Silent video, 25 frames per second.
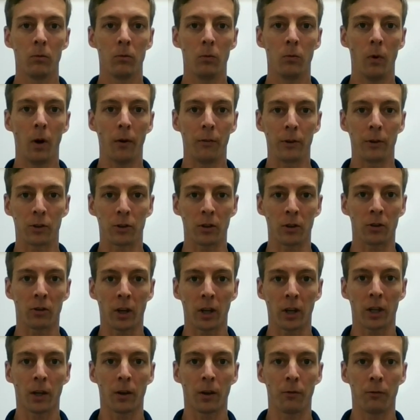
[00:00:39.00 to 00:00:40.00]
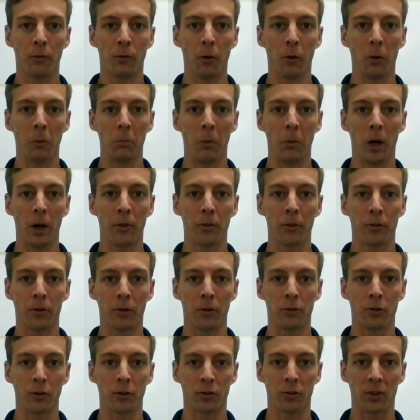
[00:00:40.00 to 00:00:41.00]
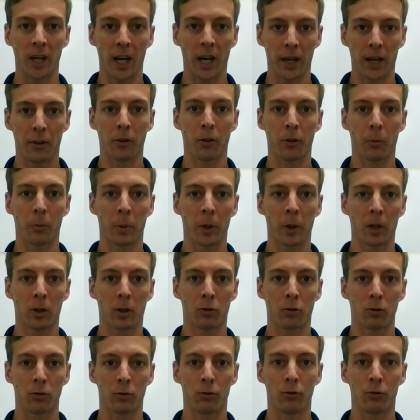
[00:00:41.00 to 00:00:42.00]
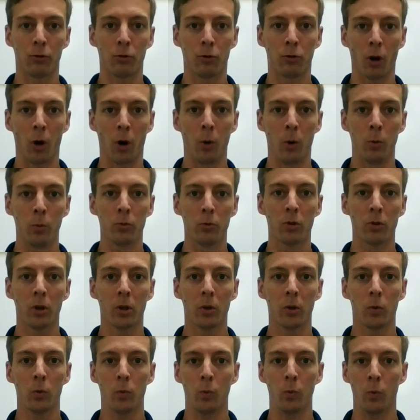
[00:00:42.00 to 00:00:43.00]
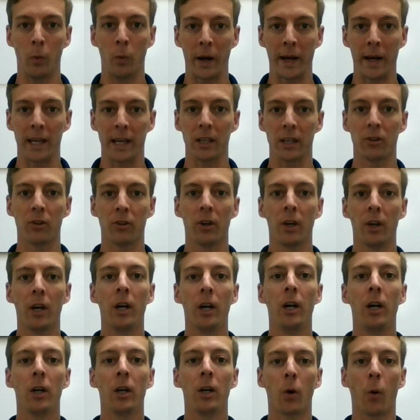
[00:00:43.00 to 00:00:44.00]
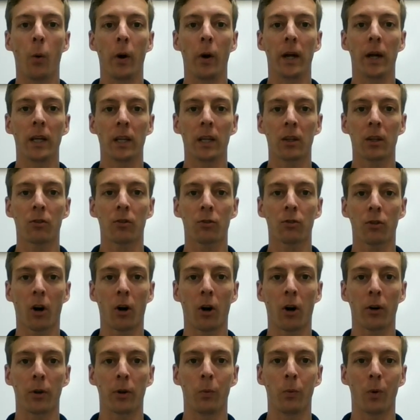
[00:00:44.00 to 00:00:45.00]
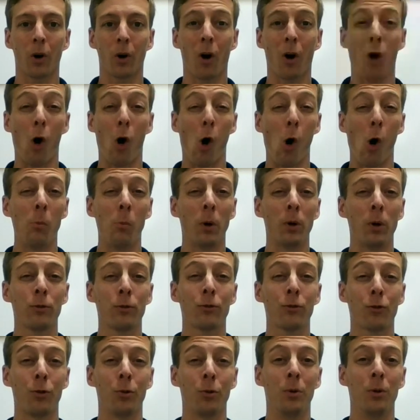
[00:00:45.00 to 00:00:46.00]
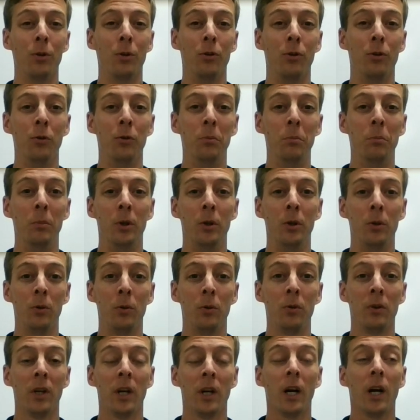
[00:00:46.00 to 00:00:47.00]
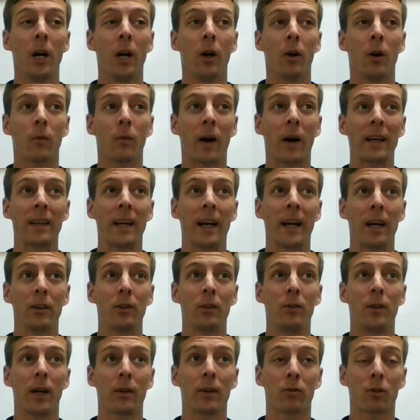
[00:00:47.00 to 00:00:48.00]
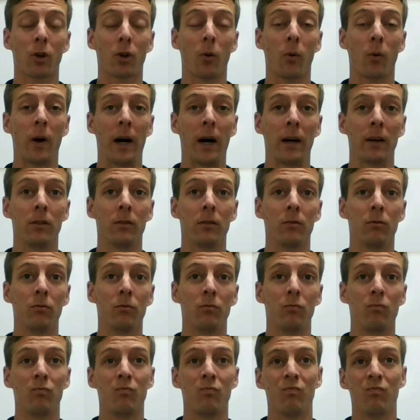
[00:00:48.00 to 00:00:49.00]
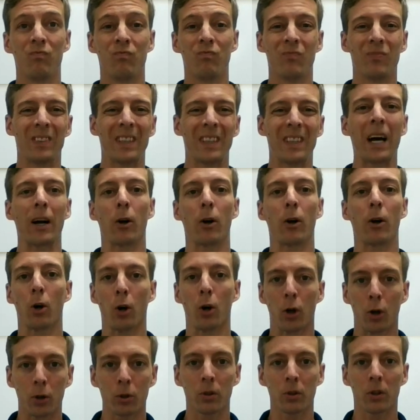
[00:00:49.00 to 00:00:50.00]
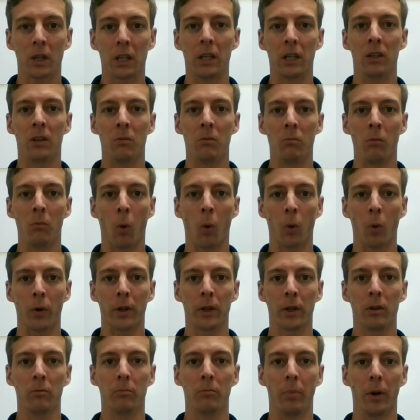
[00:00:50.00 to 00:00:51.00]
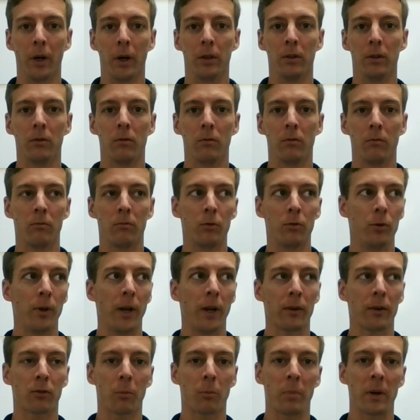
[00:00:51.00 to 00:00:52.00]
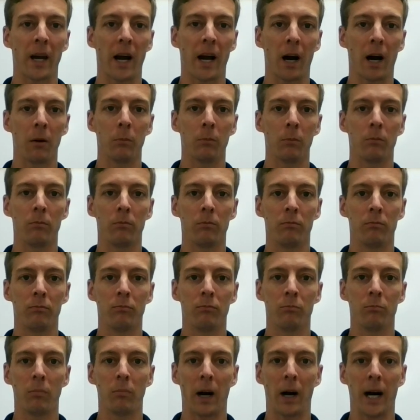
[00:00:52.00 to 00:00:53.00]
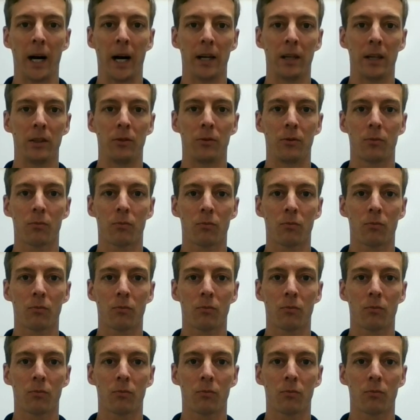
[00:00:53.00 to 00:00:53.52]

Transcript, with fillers: Well, if it's going to take you a full month to just gather the pictures, don't wait. Go ahead and get started. We're almost to a new moon. Right now, you'd have to go out not early in the morning, but you'd have to be out by